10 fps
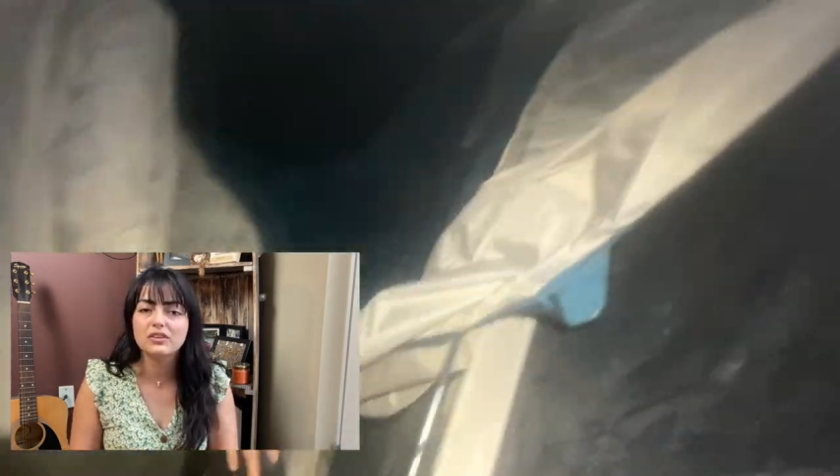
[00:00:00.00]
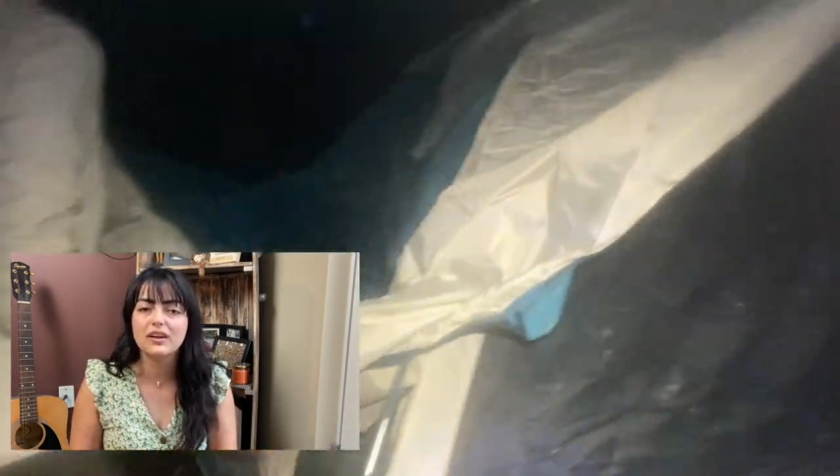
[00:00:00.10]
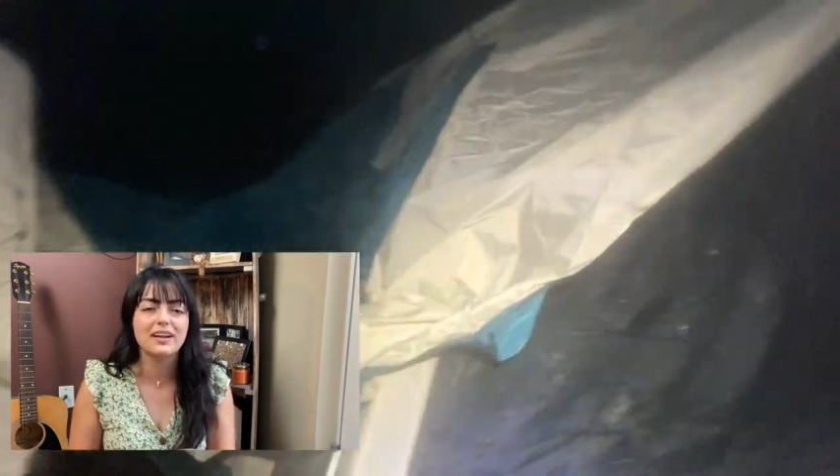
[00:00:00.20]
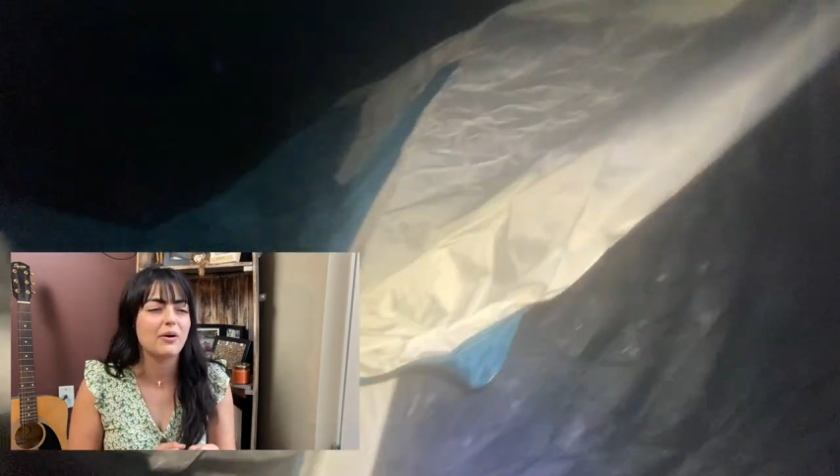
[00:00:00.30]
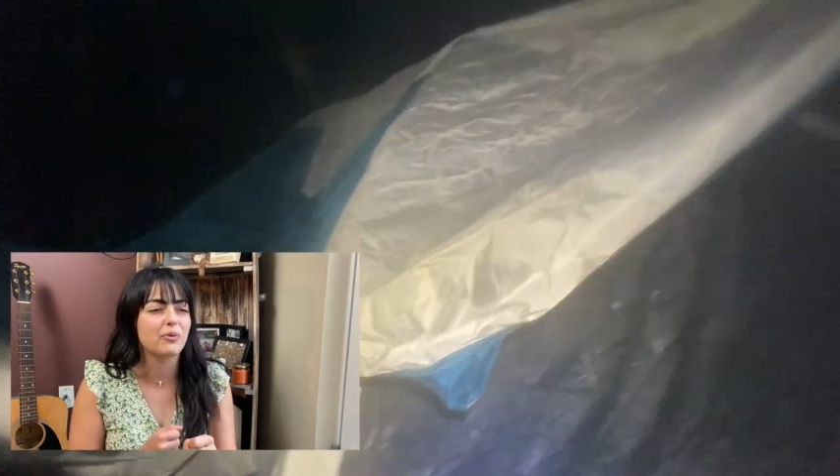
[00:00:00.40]

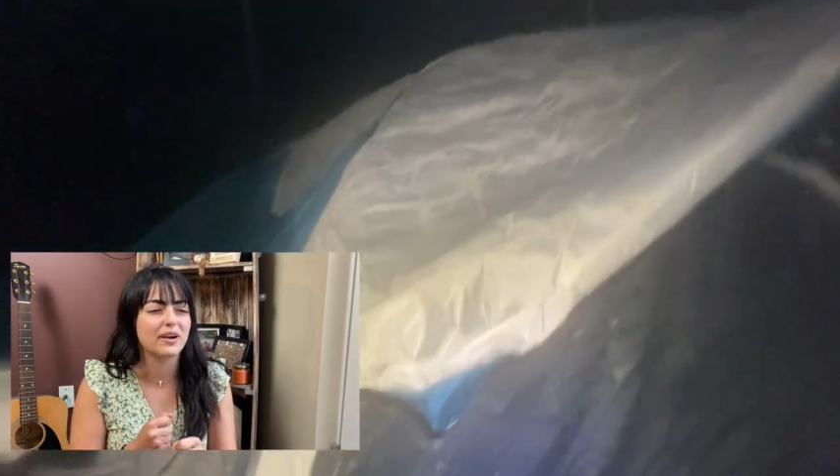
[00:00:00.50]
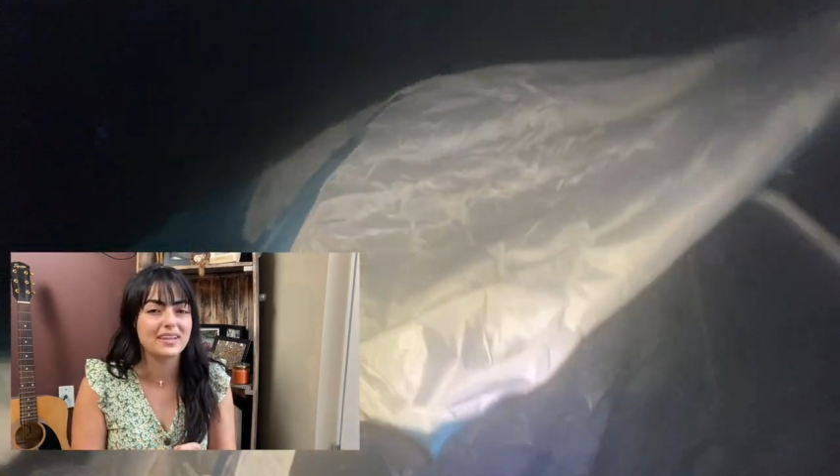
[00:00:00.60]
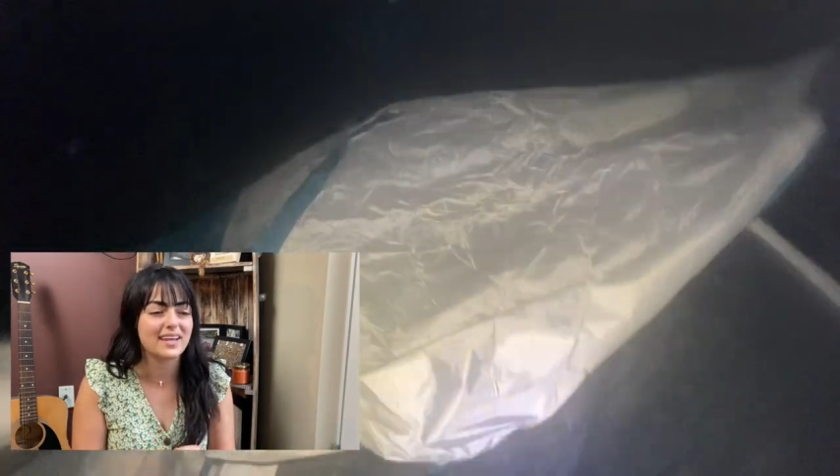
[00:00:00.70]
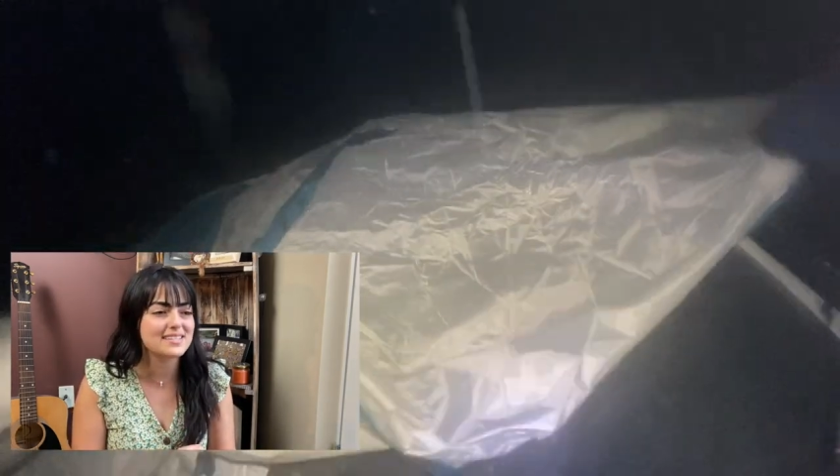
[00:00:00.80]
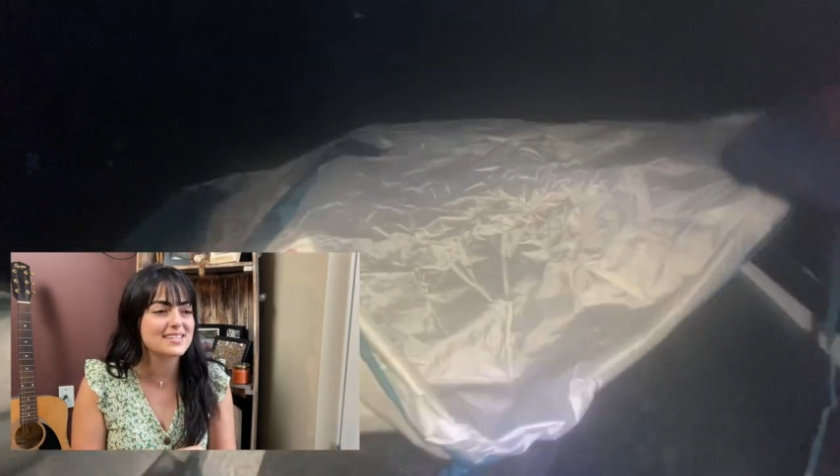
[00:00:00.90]
and our
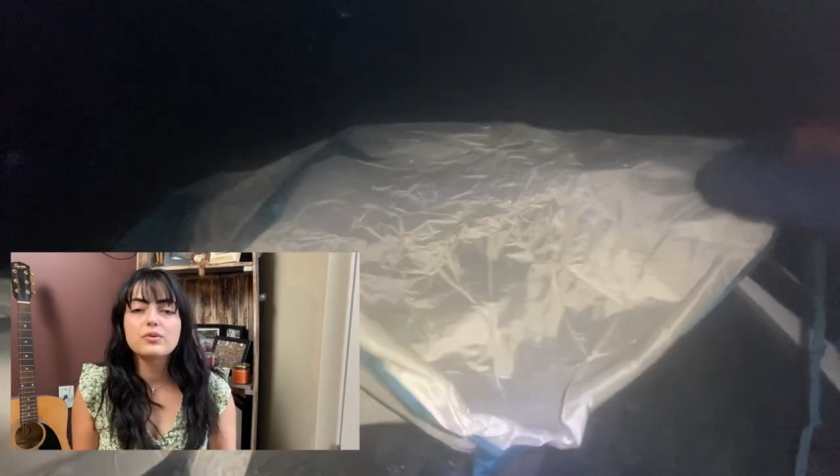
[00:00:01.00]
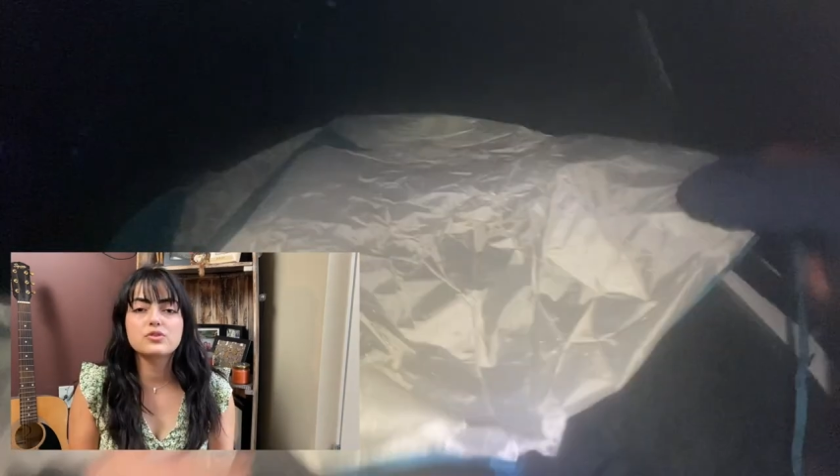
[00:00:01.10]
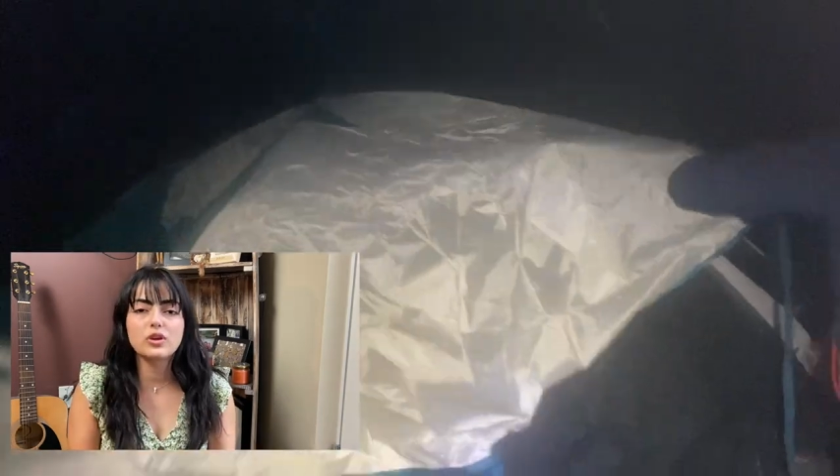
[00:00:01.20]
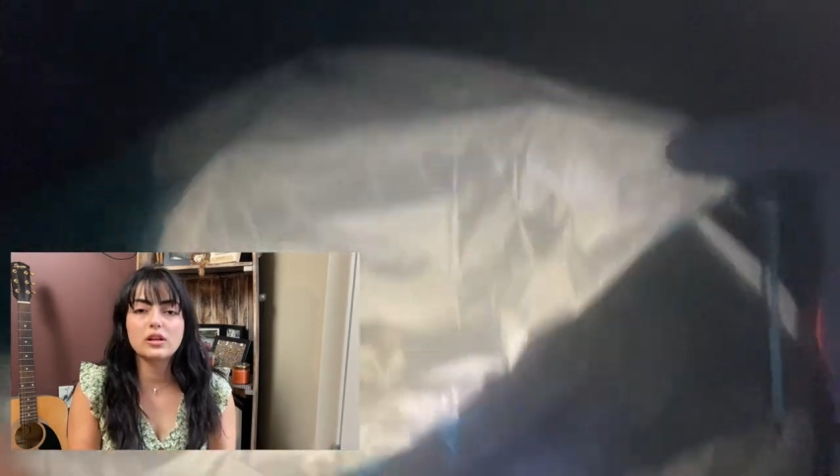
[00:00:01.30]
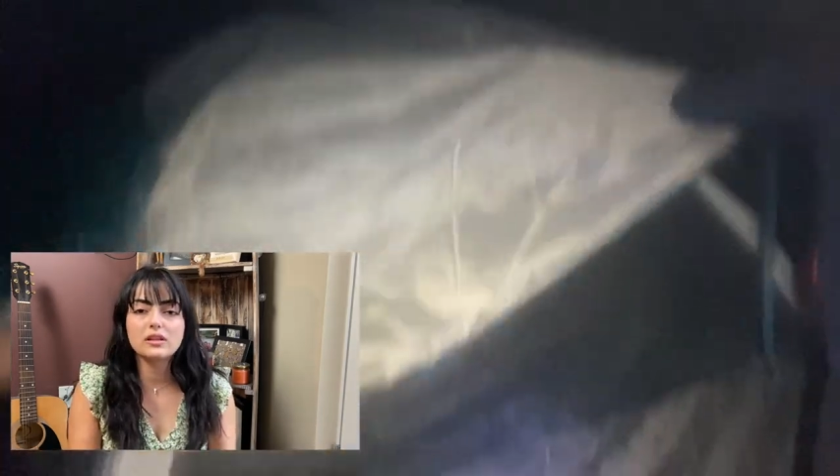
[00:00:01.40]
tents. We were
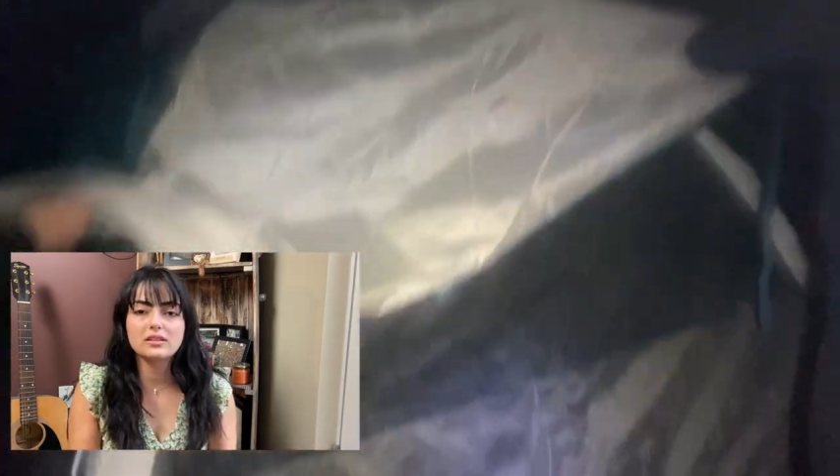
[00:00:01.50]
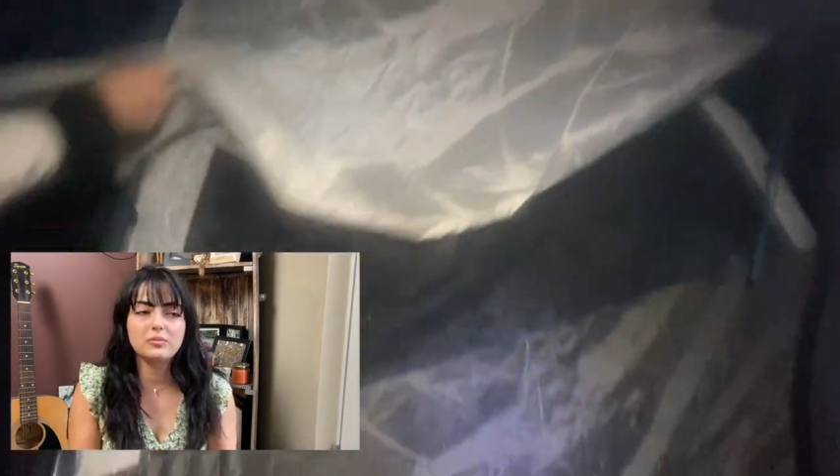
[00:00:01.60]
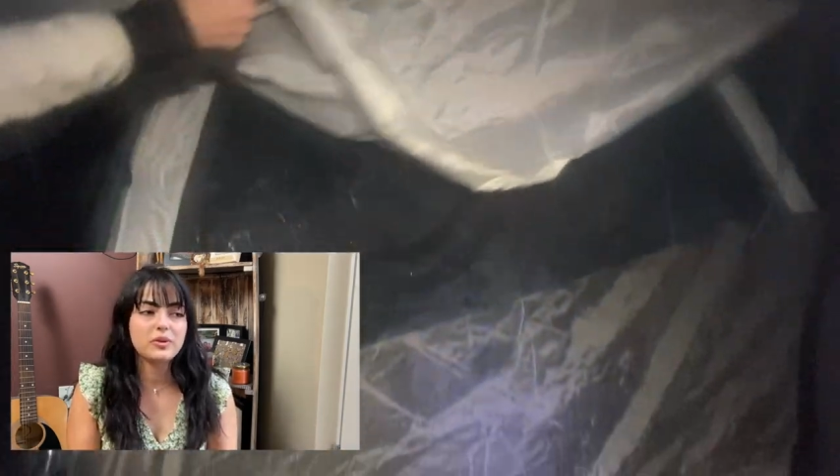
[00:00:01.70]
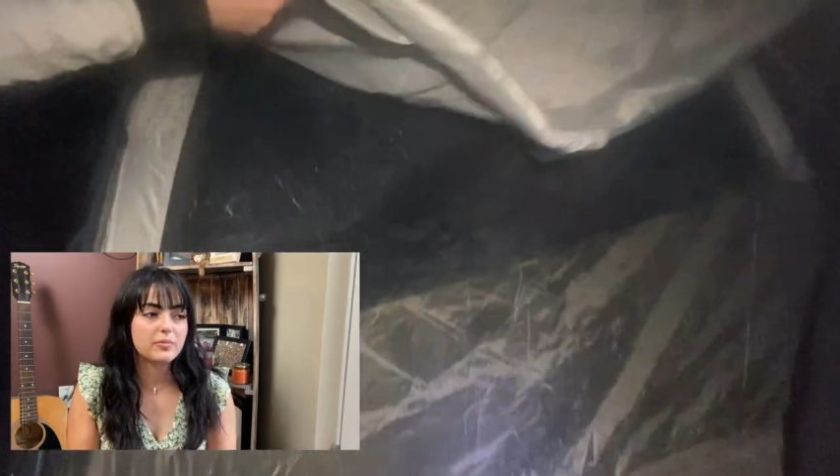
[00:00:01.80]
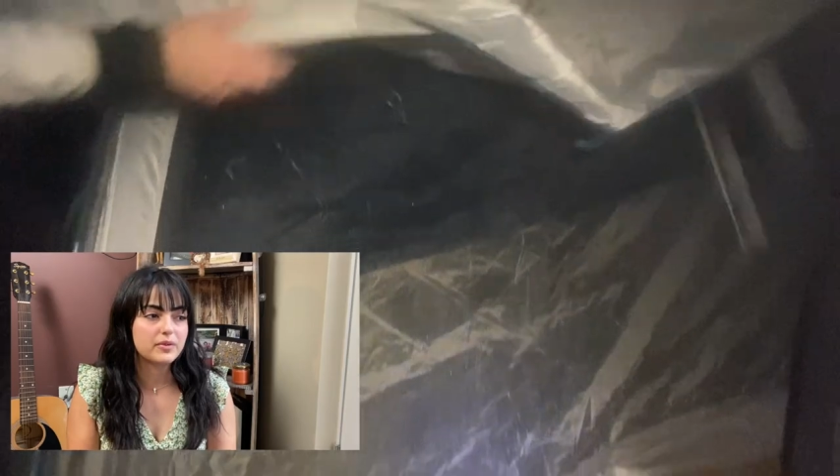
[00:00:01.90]
struggling to
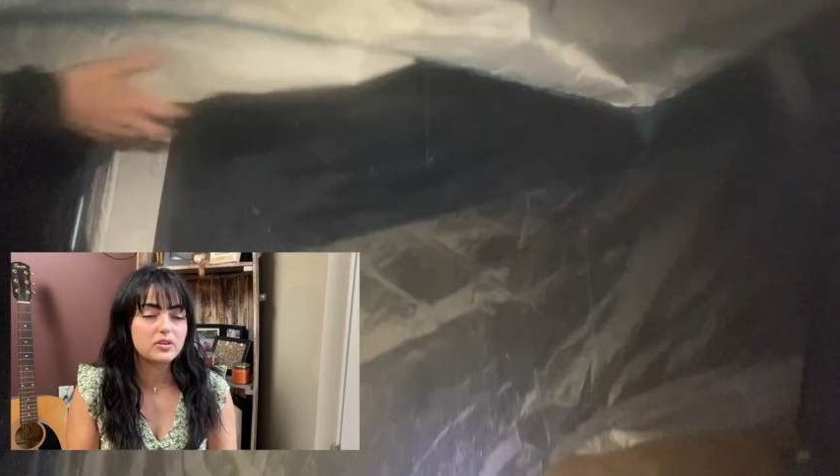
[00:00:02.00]
put up the